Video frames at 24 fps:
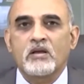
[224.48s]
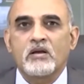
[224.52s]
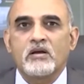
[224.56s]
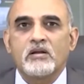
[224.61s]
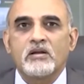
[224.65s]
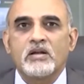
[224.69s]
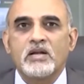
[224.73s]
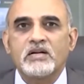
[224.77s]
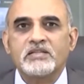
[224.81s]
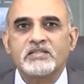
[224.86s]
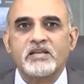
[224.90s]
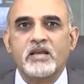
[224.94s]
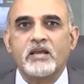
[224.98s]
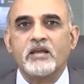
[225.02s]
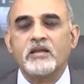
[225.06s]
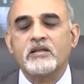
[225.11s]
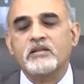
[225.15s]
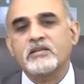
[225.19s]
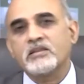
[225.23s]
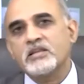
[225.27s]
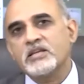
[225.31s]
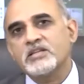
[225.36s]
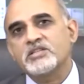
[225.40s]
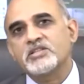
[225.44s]
let's
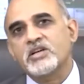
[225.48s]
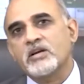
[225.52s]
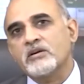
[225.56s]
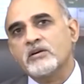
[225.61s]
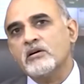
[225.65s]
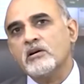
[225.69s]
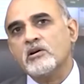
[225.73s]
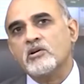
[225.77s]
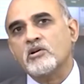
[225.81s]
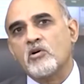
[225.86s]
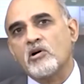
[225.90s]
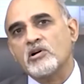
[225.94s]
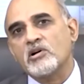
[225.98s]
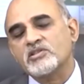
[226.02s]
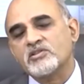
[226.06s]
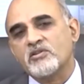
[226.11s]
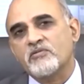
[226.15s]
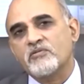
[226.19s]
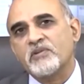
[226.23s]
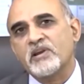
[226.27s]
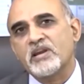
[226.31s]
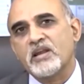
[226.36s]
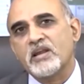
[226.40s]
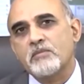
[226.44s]
say the general cost
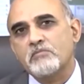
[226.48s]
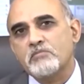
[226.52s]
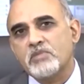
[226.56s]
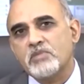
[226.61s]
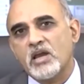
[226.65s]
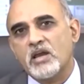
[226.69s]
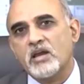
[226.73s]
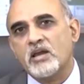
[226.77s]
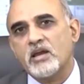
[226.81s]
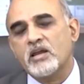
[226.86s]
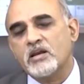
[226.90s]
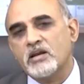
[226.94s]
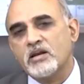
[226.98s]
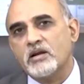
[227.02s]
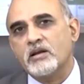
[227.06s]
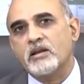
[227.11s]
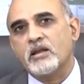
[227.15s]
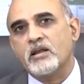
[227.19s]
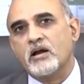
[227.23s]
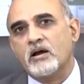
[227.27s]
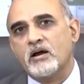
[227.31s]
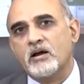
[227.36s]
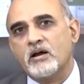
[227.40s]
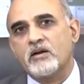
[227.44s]
of an MBA in
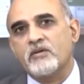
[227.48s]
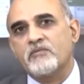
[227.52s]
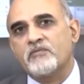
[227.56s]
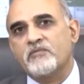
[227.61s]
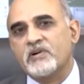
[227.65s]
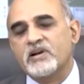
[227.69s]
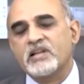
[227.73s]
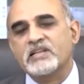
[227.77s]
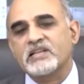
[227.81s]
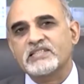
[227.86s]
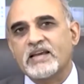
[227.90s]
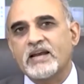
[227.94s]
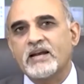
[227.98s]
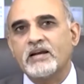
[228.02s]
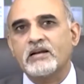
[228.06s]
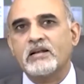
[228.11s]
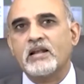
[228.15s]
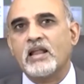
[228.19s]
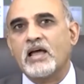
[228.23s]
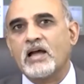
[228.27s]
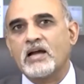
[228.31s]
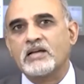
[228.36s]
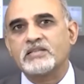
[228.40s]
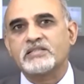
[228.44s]
India, if it is 8
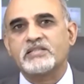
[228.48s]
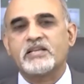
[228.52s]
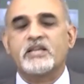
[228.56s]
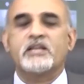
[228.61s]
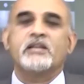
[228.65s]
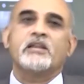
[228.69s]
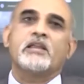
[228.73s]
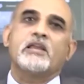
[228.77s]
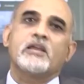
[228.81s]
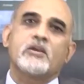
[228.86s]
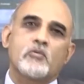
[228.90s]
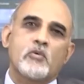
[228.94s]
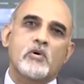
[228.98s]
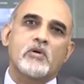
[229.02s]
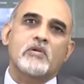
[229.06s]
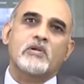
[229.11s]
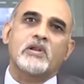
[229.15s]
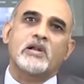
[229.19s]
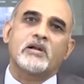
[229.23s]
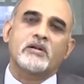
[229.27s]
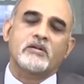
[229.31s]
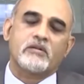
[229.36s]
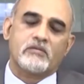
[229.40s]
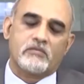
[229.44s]
lakhs in
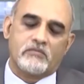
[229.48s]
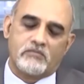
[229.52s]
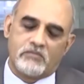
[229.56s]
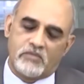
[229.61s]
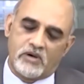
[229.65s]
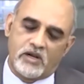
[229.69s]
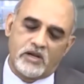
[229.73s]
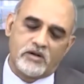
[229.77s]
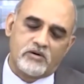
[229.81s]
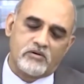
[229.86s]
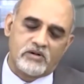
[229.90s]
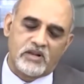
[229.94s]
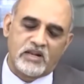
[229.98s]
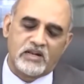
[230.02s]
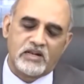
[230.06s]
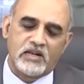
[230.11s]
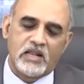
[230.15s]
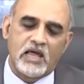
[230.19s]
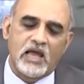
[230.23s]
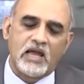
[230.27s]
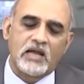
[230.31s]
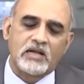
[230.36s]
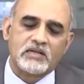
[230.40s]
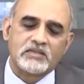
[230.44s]
equivalent, 8 or 10
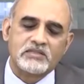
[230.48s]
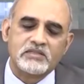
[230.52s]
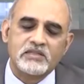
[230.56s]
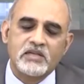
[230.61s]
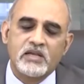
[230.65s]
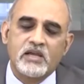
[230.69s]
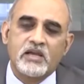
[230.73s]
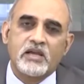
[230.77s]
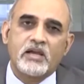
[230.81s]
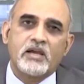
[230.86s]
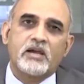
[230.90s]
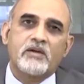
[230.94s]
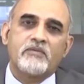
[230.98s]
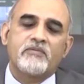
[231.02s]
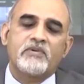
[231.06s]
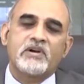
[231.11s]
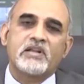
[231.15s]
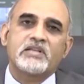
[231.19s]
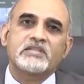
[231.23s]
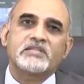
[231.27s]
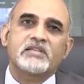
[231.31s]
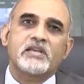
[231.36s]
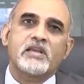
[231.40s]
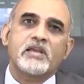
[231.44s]
lakhs, if
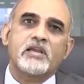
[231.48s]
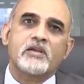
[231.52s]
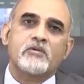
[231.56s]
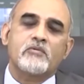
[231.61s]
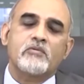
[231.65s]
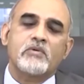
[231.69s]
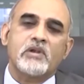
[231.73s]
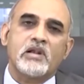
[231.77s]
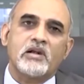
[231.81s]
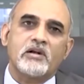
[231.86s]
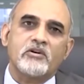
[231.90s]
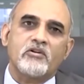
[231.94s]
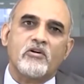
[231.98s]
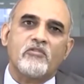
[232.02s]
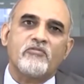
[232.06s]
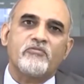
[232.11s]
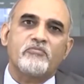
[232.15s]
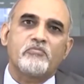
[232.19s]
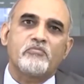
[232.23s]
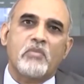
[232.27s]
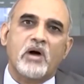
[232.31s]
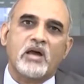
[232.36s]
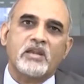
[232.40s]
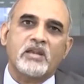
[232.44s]
it is equivalent
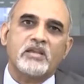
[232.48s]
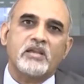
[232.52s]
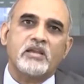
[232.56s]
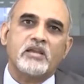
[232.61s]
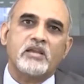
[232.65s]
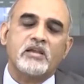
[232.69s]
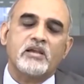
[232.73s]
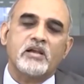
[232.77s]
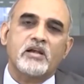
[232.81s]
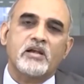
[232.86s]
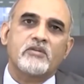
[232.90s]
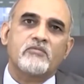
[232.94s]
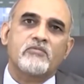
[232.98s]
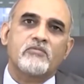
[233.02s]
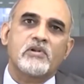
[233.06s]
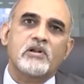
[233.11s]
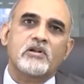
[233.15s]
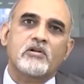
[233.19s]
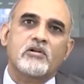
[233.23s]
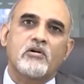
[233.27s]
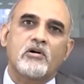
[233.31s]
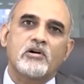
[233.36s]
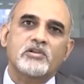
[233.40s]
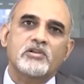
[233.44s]
of money, it
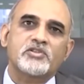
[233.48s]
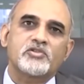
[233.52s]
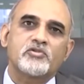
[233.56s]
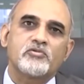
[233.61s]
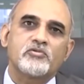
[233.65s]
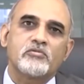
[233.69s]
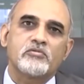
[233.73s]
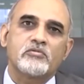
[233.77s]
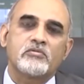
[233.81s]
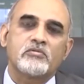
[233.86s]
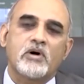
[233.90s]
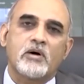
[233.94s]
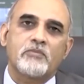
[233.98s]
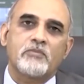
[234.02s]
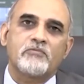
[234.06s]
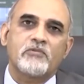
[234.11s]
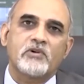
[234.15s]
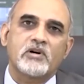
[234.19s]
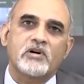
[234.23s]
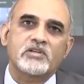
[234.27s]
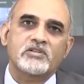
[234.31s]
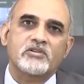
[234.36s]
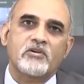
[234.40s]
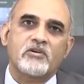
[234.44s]
will cost you
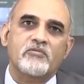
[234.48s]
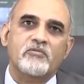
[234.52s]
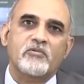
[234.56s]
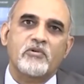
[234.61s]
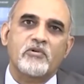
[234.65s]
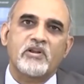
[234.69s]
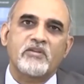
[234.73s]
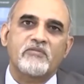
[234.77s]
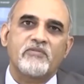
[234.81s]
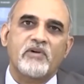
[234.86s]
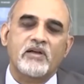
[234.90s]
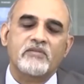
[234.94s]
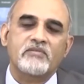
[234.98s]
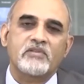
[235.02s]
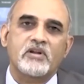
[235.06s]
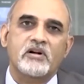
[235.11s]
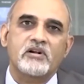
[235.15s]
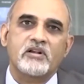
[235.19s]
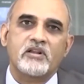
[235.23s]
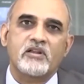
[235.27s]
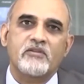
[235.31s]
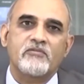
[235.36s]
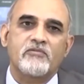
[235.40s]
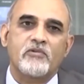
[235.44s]
upwards of 25,
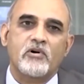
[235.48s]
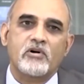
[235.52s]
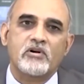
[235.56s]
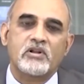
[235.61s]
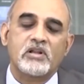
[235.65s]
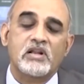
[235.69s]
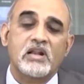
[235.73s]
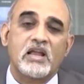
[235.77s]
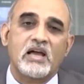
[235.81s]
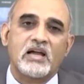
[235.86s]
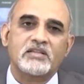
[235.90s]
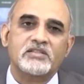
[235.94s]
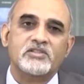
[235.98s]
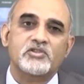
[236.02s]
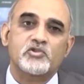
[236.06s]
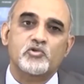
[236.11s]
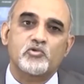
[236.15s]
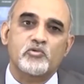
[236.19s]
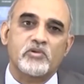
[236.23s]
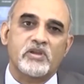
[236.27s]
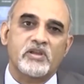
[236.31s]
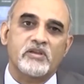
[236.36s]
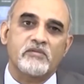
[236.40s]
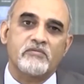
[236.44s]
30, 40 lakhs
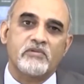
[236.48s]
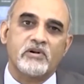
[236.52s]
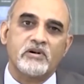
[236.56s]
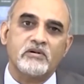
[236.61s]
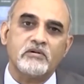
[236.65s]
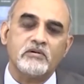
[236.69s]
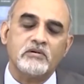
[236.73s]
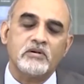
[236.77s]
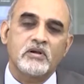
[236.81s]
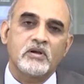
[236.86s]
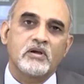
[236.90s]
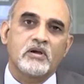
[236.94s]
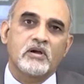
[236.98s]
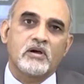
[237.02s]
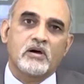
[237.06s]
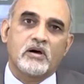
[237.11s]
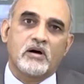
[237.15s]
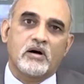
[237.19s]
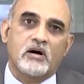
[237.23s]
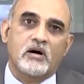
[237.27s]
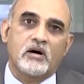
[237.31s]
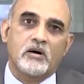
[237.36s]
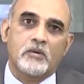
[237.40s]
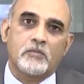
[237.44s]
to even
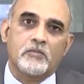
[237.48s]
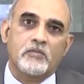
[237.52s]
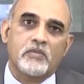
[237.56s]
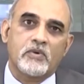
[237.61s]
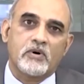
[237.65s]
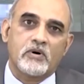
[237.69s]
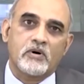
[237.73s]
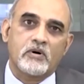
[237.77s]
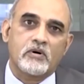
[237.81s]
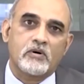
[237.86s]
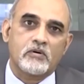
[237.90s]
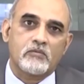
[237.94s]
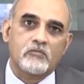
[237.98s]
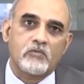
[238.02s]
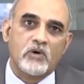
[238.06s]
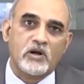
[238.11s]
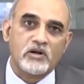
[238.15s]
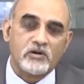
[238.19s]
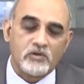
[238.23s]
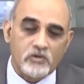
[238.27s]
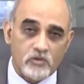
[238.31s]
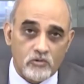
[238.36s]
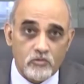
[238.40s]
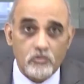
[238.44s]

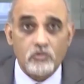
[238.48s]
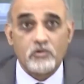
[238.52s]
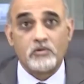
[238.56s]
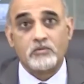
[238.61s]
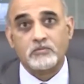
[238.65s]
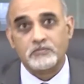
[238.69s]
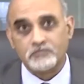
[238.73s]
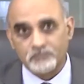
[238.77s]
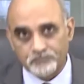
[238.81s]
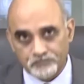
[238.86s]
1 crore,